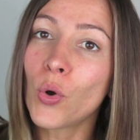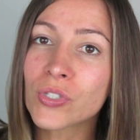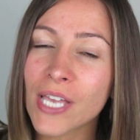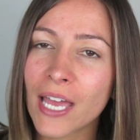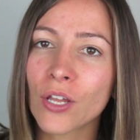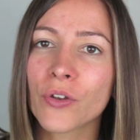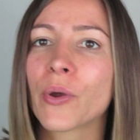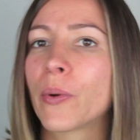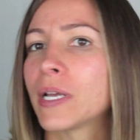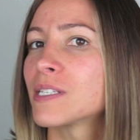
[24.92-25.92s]
also had a lot
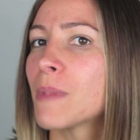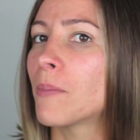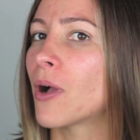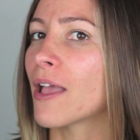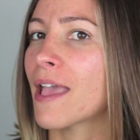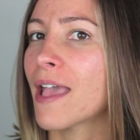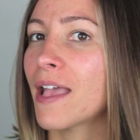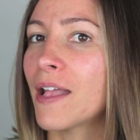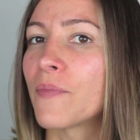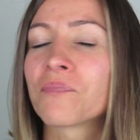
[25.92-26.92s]
of requests about my
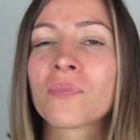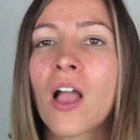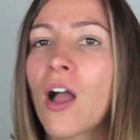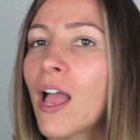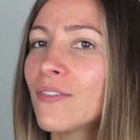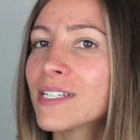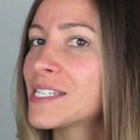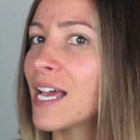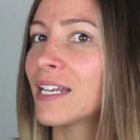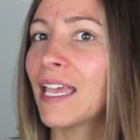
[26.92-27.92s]
hair. I haven't
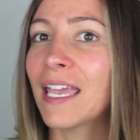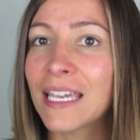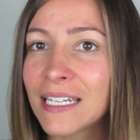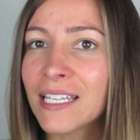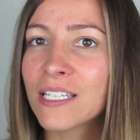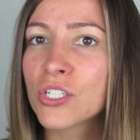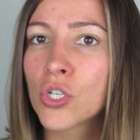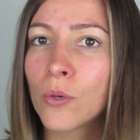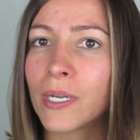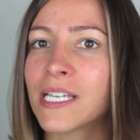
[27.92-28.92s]
done anything
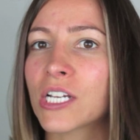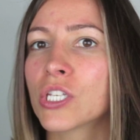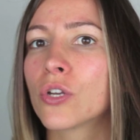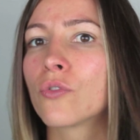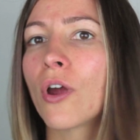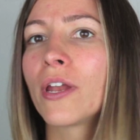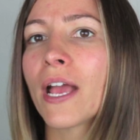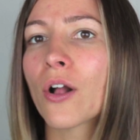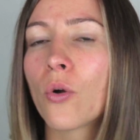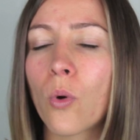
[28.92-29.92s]
to it. It's actually grown
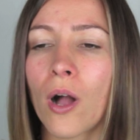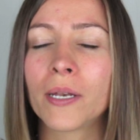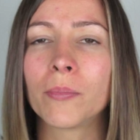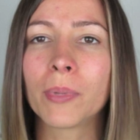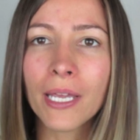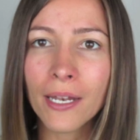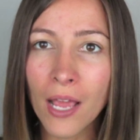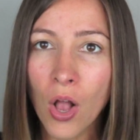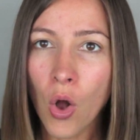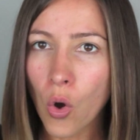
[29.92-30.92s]
out quite a
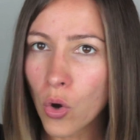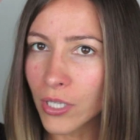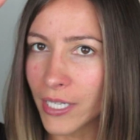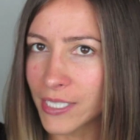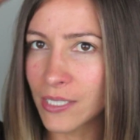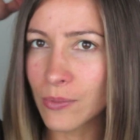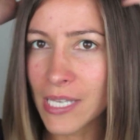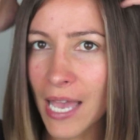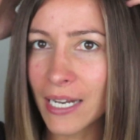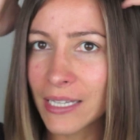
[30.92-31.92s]
bit. All I did
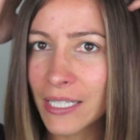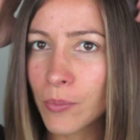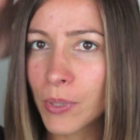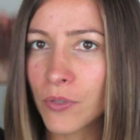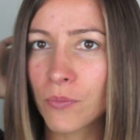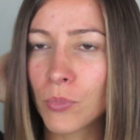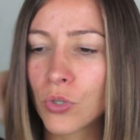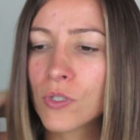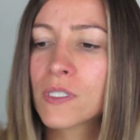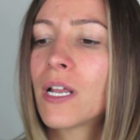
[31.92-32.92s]
was add a little bit of
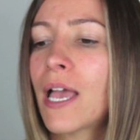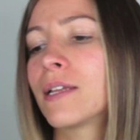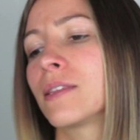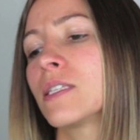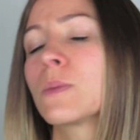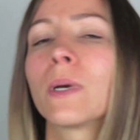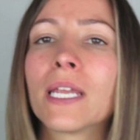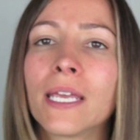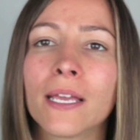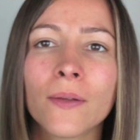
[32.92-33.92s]
mousse, and I added this
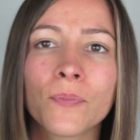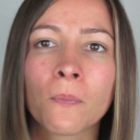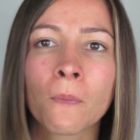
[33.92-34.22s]
one here,